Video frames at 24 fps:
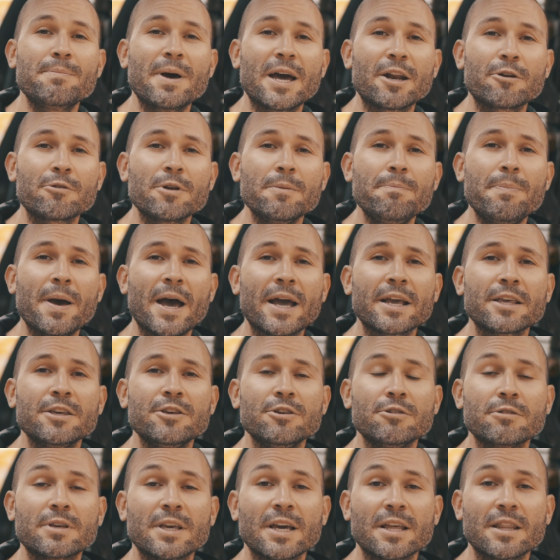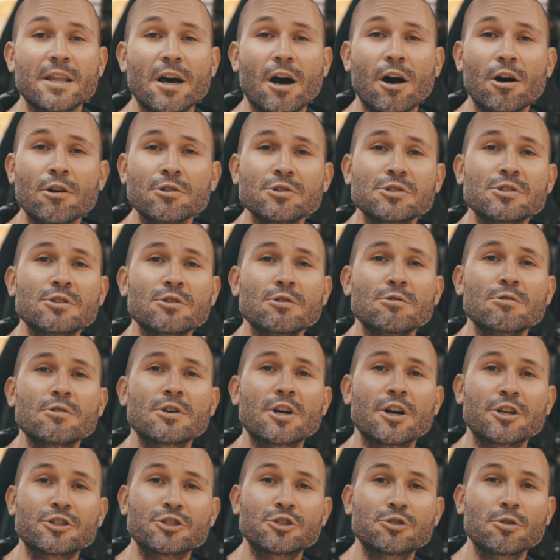battery pack, you can also
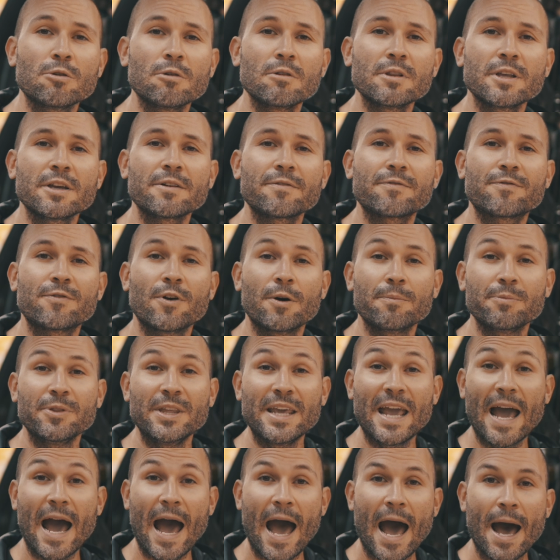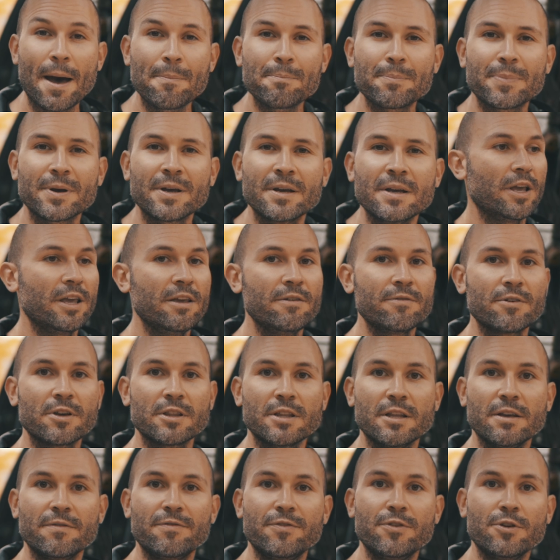control it from the app. Even
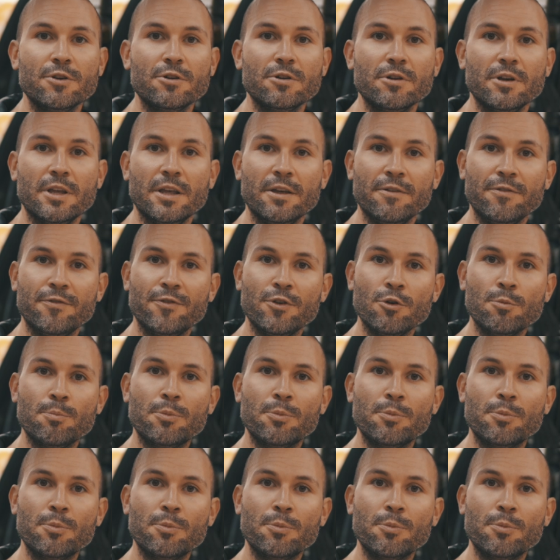if you